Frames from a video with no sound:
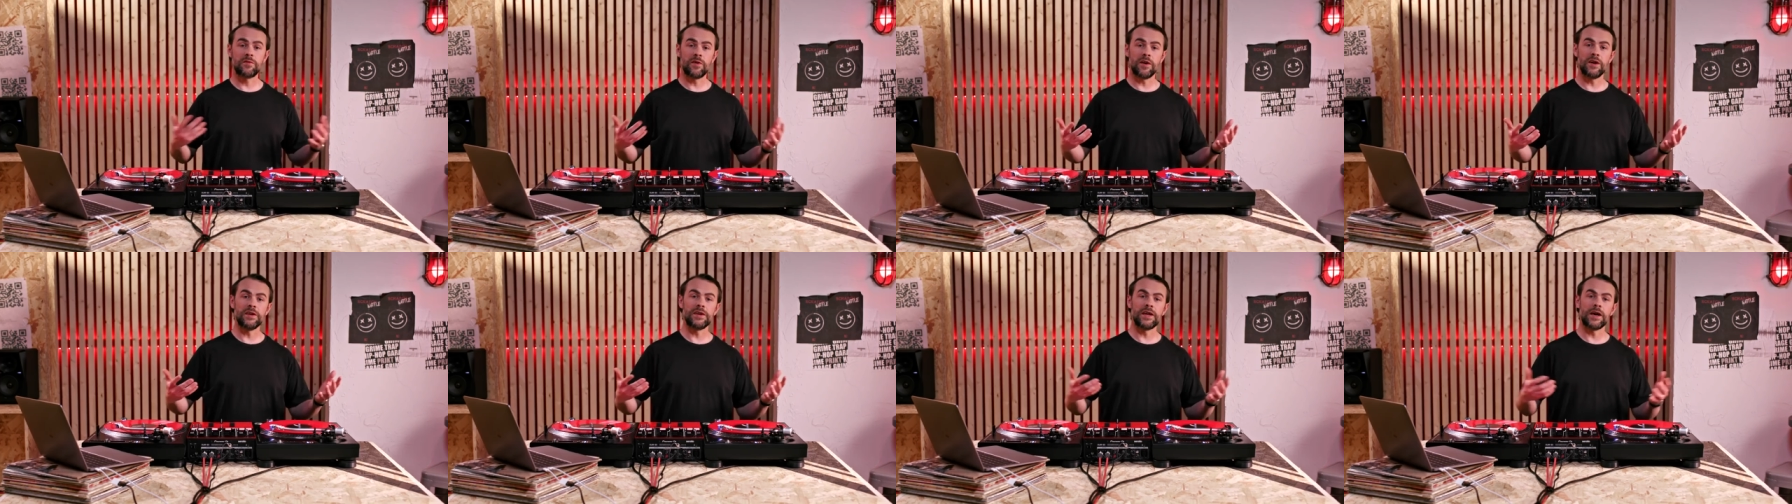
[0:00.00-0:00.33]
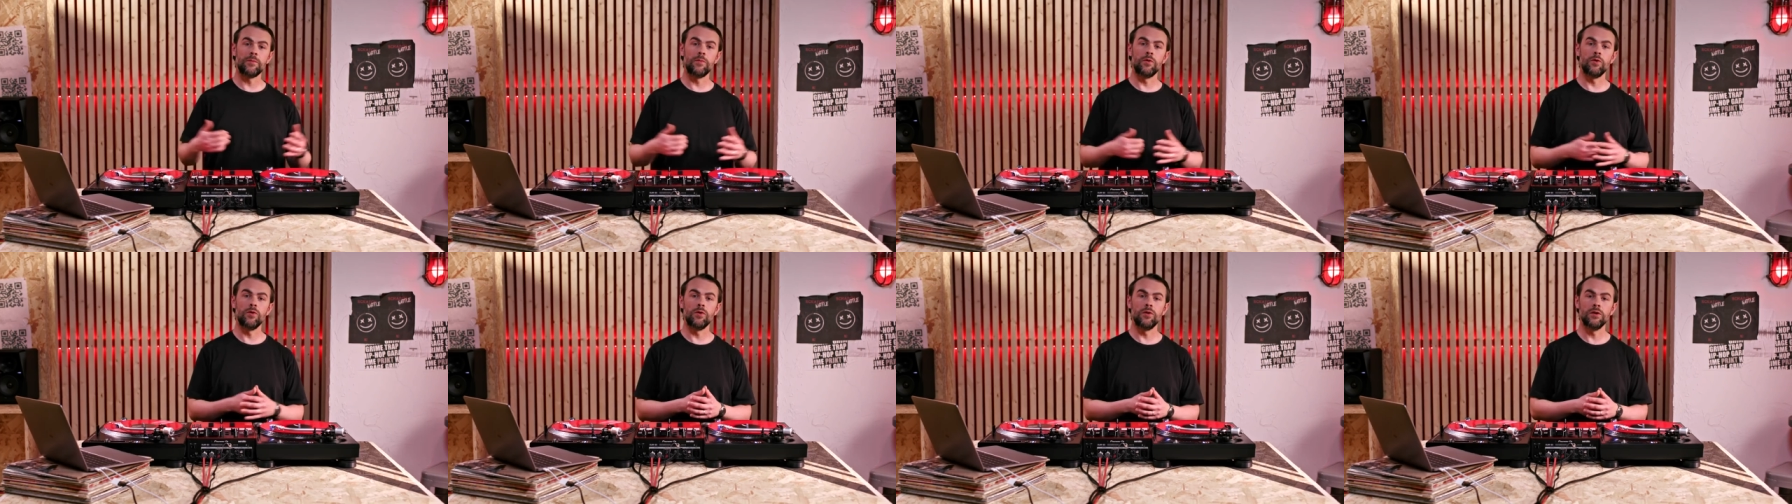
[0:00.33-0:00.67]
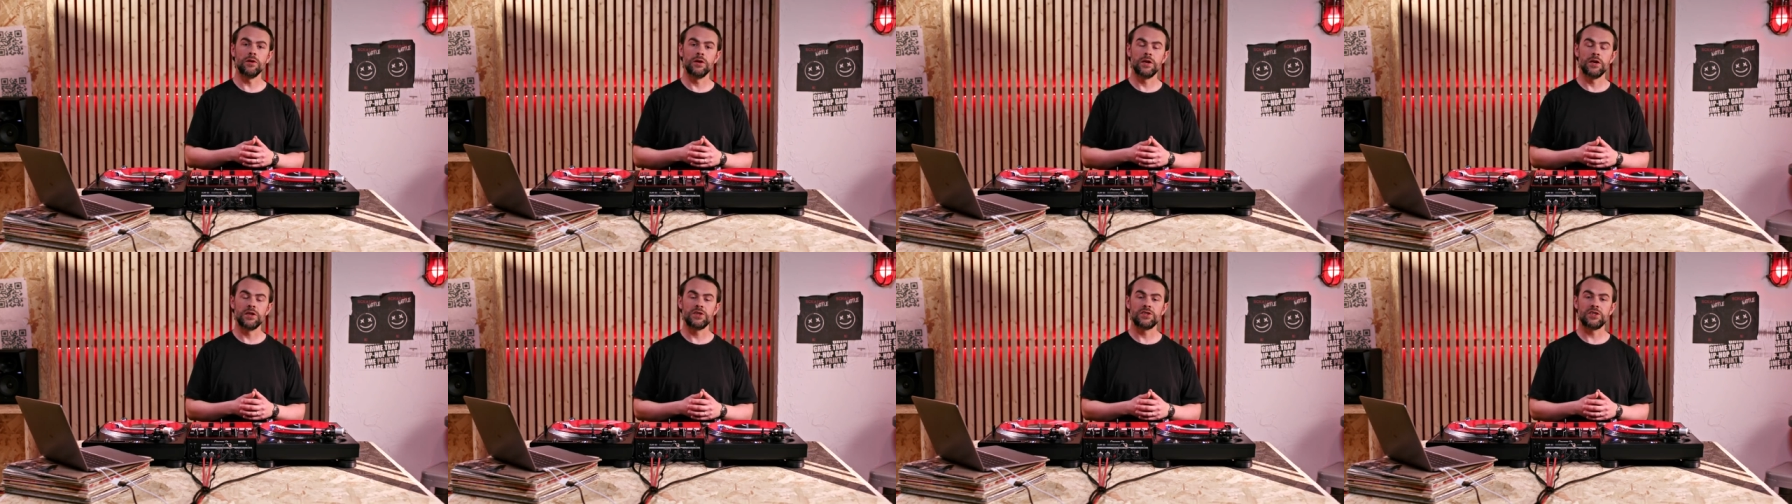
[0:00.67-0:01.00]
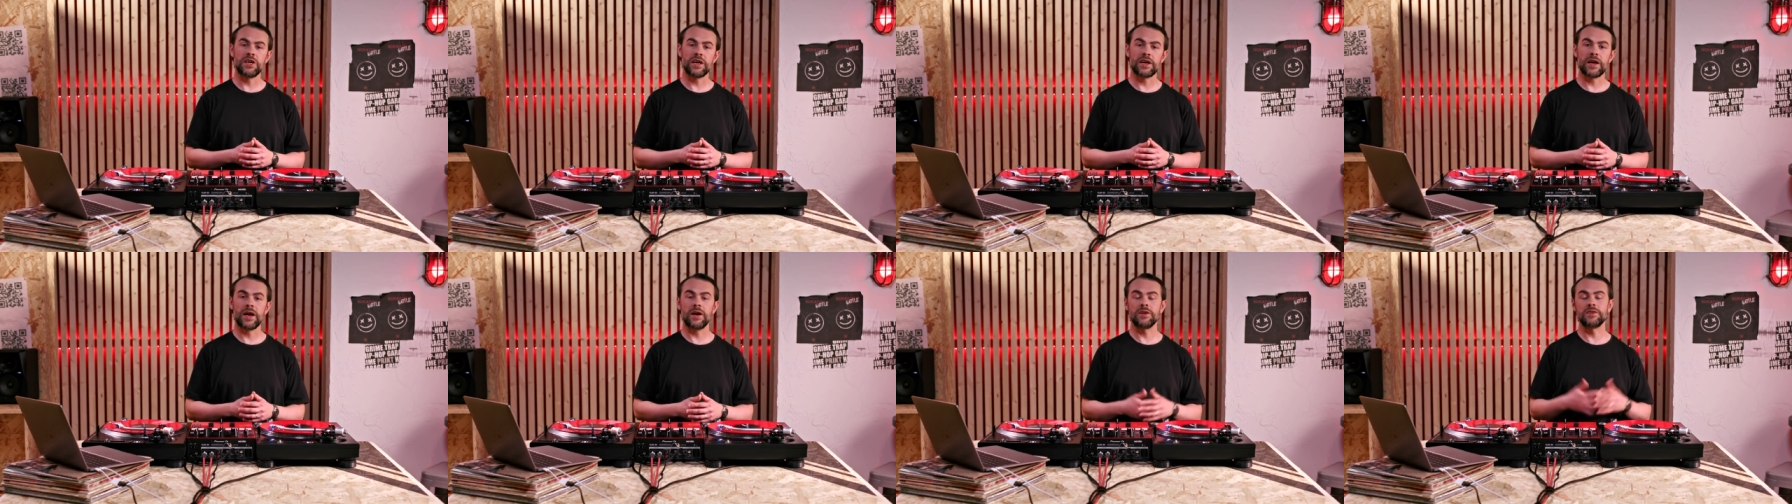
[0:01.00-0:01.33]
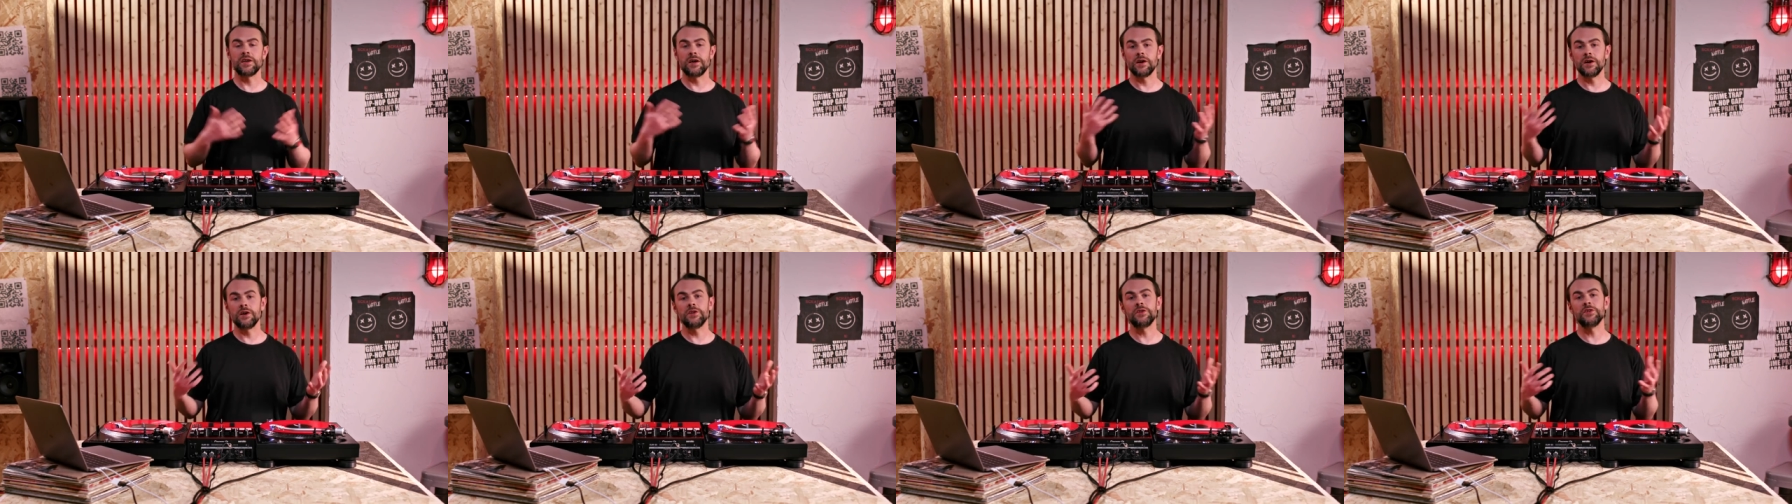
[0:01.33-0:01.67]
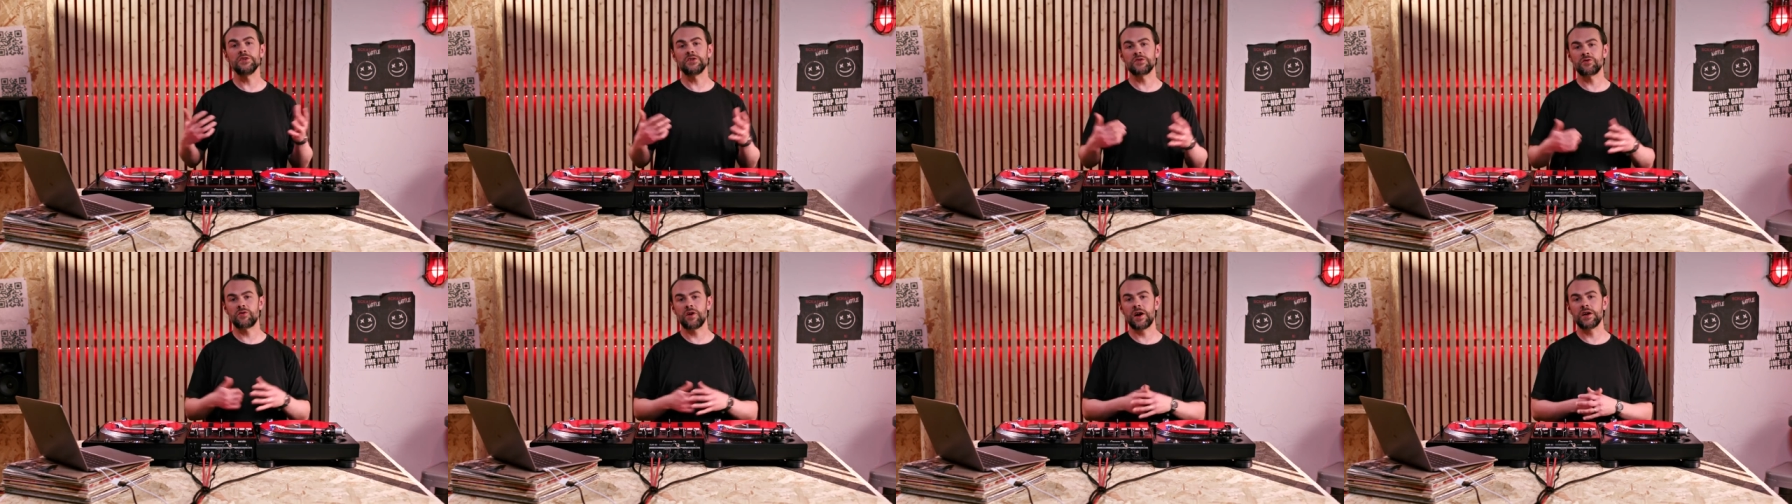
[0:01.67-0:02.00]
To find out more, check out our
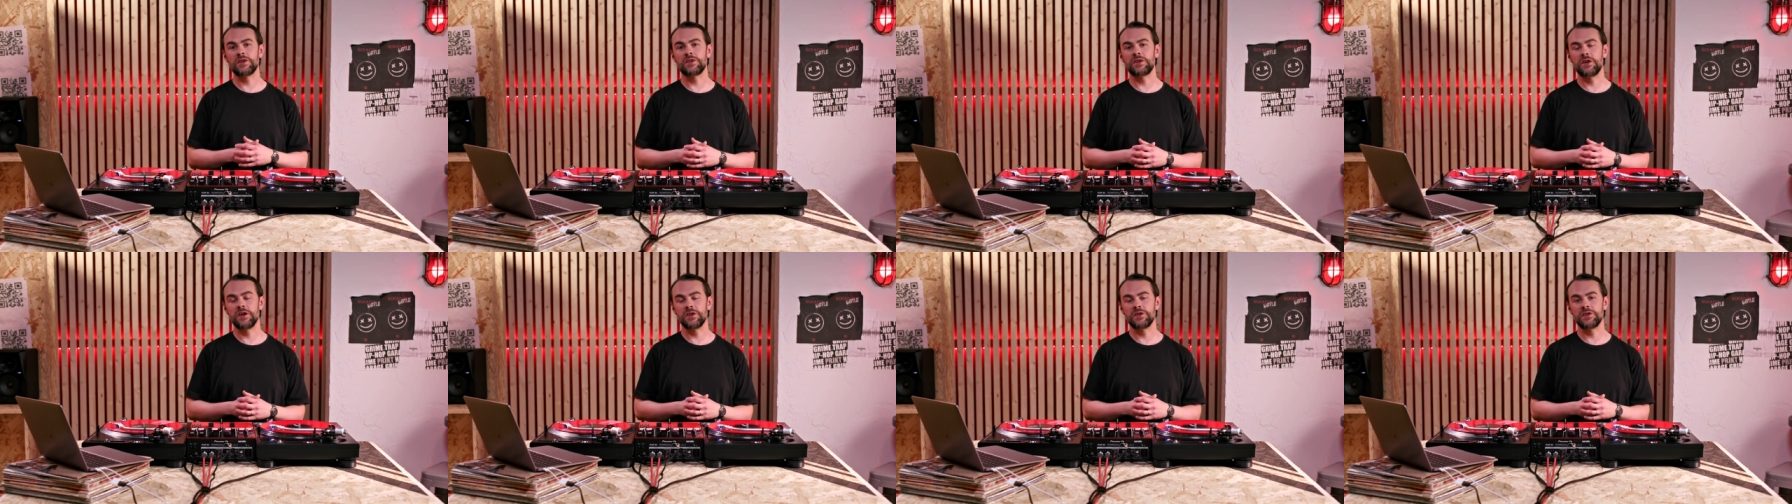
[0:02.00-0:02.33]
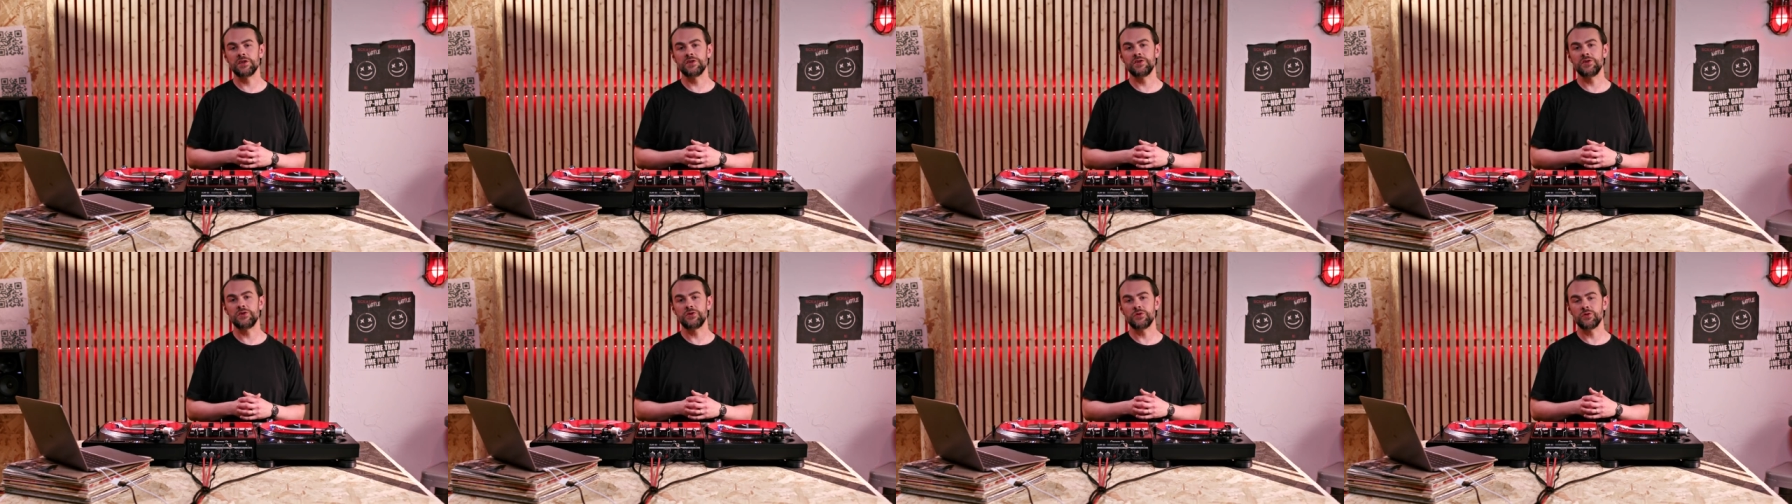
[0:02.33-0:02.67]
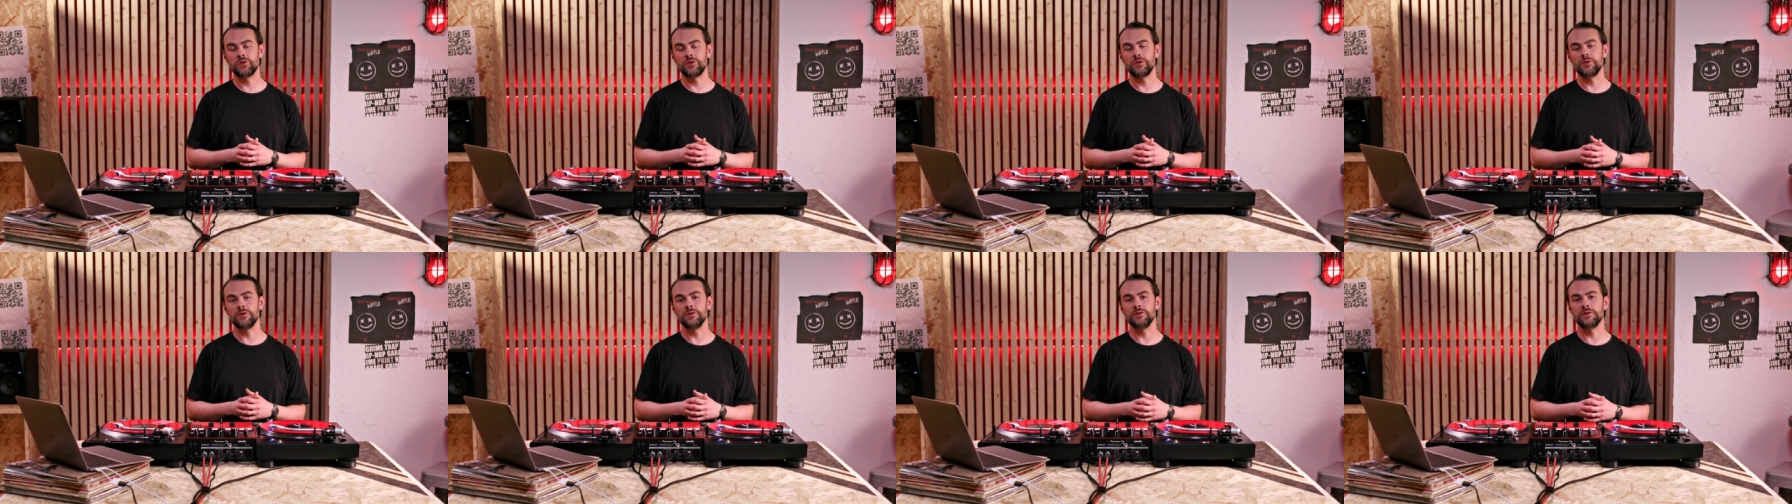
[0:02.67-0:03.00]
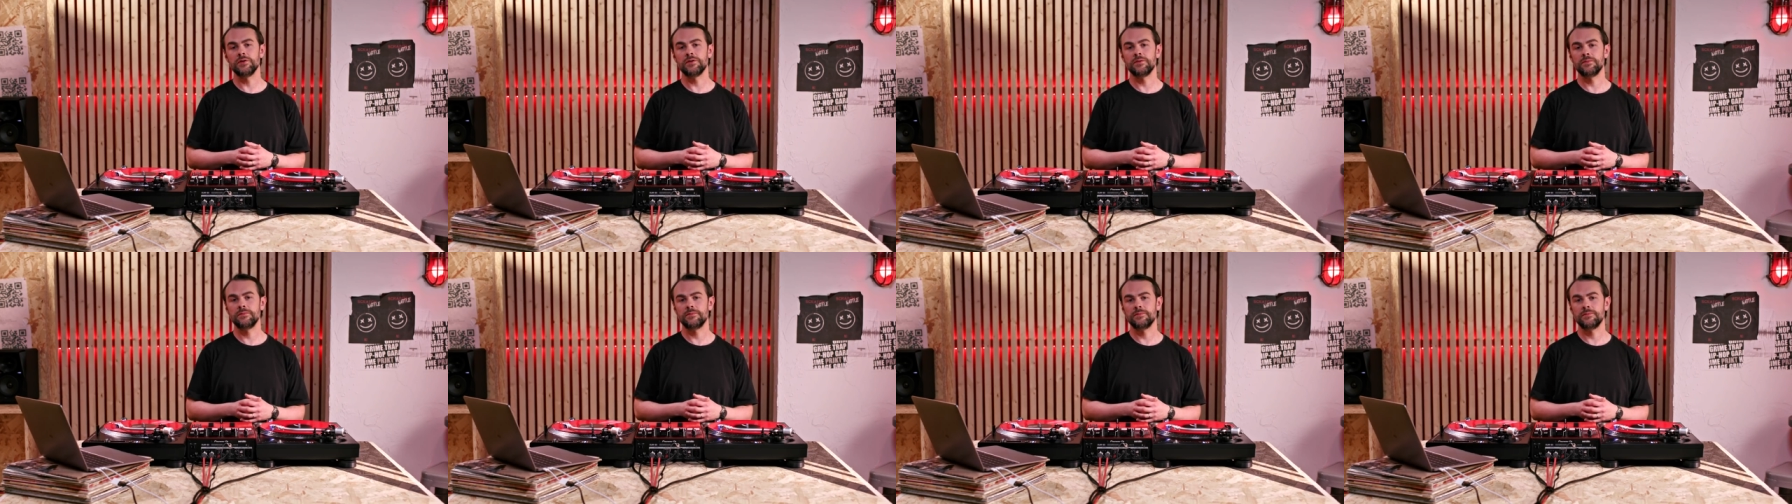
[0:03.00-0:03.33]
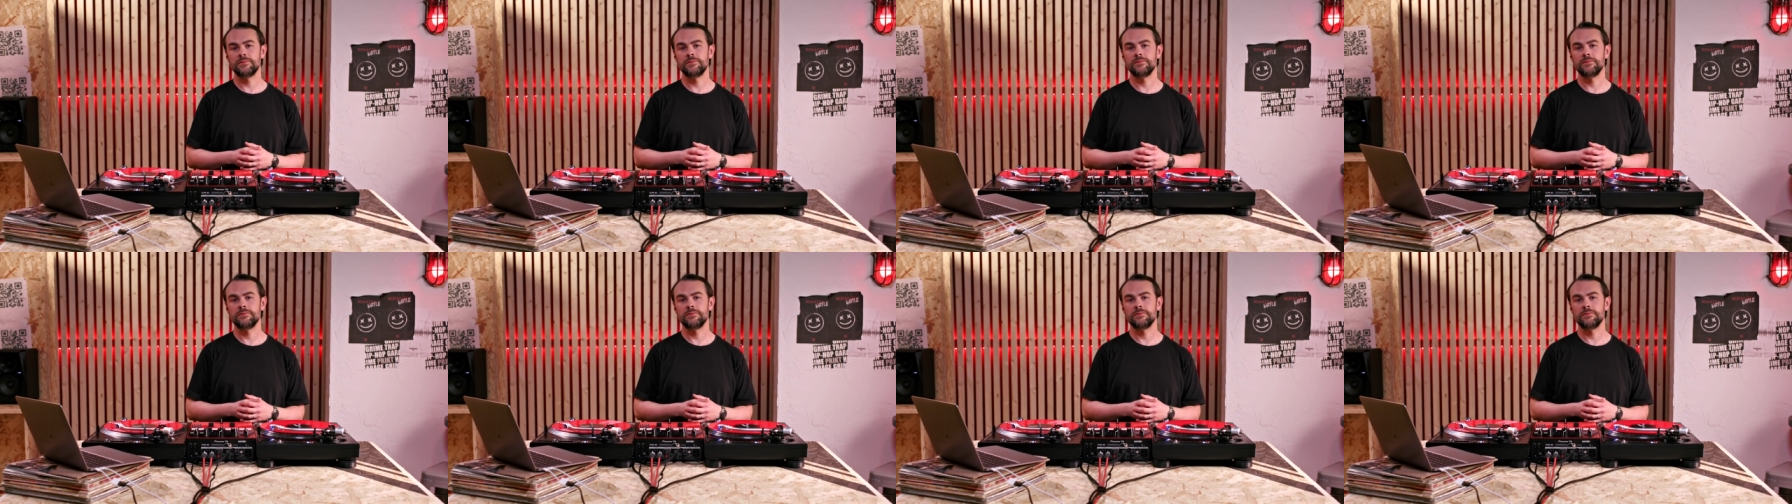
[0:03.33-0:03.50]
other scratch cutter tutorials.